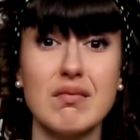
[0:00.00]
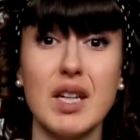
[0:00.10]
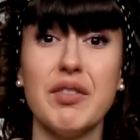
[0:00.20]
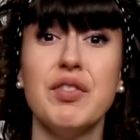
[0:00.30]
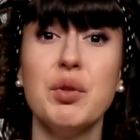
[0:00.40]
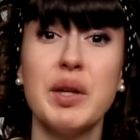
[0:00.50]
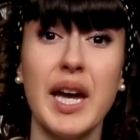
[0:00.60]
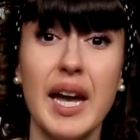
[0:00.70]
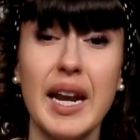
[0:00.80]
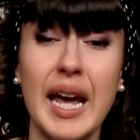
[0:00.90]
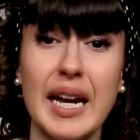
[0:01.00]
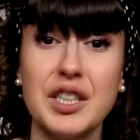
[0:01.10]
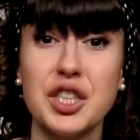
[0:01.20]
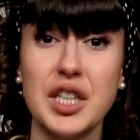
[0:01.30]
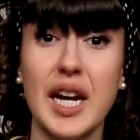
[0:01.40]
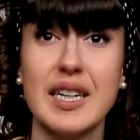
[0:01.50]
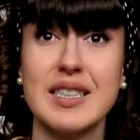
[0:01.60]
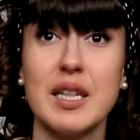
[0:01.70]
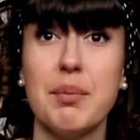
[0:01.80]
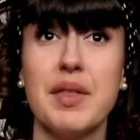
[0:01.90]
If you can't hashtag
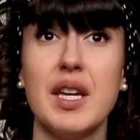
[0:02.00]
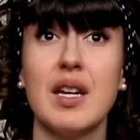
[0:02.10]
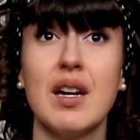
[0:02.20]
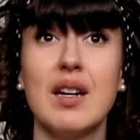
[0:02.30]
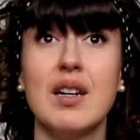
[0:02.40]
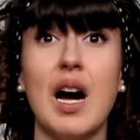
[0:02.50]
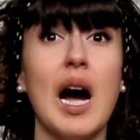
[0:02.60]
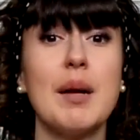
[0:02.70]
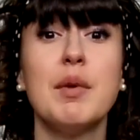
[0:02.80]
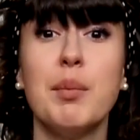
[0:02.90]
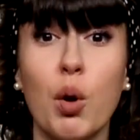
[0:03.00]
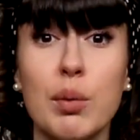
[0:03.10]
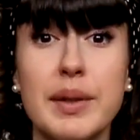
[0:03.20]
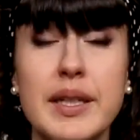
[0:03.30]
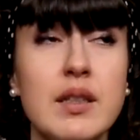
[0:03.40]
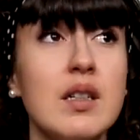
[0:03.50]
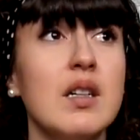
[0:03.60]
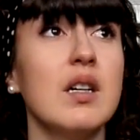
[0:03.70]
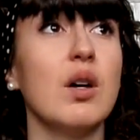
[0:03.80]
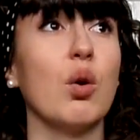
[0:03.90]
something, I'm a Mormon,
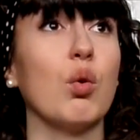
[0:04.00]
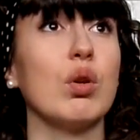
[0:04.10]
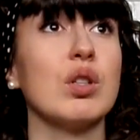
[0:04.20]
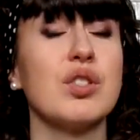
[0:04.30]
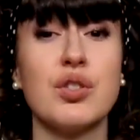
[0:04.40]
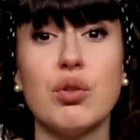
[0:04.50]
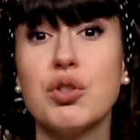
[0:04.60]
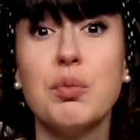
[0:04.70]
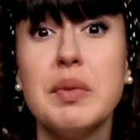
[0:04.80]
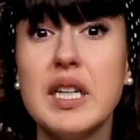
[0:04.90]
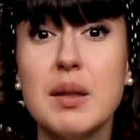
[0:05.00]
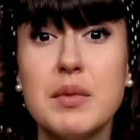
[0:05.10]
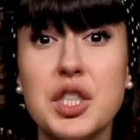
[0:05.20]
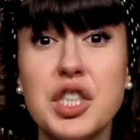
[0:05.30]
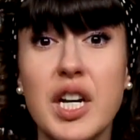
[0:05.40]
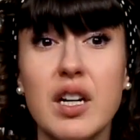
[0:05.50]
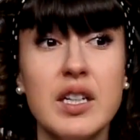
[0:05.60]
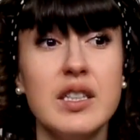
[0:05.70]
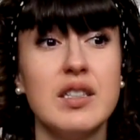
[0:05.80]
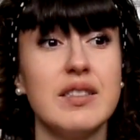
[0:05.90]
or social media
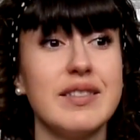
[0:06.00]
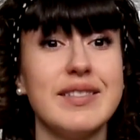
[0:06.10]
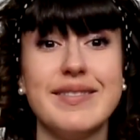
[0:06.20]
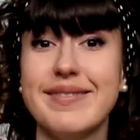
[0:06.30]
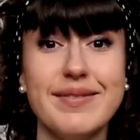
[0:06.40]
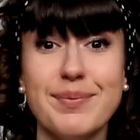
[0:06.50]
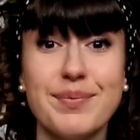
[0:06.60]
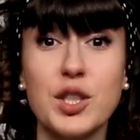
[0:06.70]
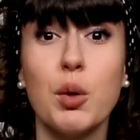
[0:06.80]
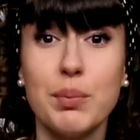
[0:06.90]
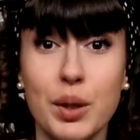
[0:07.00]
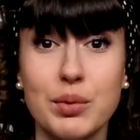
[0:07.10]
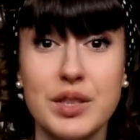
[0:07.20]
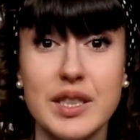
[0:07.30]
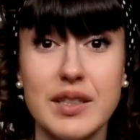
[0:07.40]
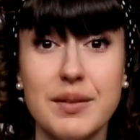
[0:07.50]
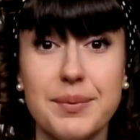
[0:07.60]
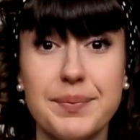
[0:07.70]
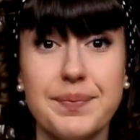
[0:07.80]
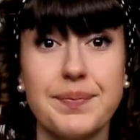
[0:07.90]
missionary, don't post it.
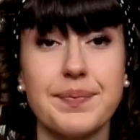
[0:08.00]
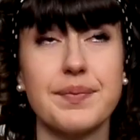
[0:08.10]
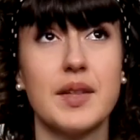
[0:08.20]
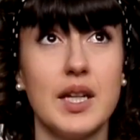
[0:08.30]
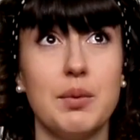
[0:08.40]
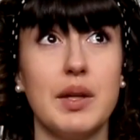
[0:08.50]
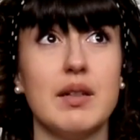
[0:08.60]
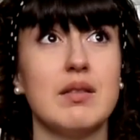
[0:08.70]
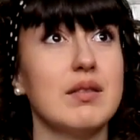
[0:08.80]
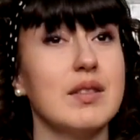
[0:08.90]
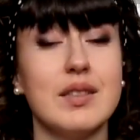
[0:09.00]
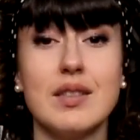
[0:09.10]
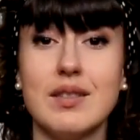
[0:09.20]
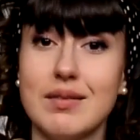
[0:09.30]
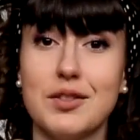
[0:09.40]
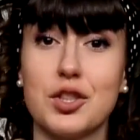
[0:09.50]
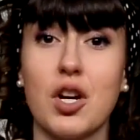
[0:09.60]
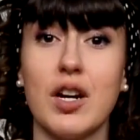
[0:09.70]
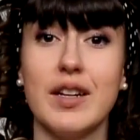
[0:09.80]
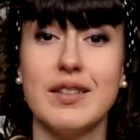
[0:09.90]
Anyway,
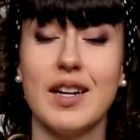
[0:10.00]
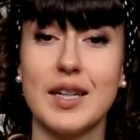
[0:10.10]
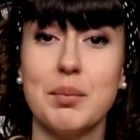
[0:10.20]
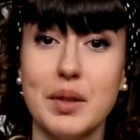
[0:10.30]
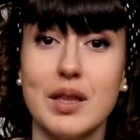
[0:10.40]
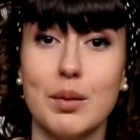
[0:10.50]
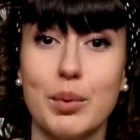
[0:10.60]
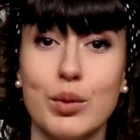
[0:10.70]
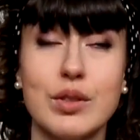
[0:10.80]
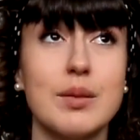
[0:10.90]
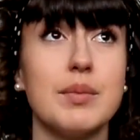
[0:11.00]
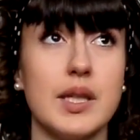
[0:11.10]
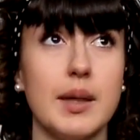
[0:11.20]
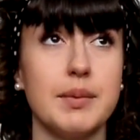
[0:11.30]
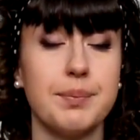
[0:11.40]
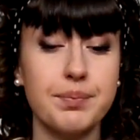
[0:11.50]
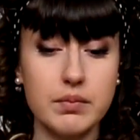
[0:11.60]
sorry, I can be a little bold sometimes.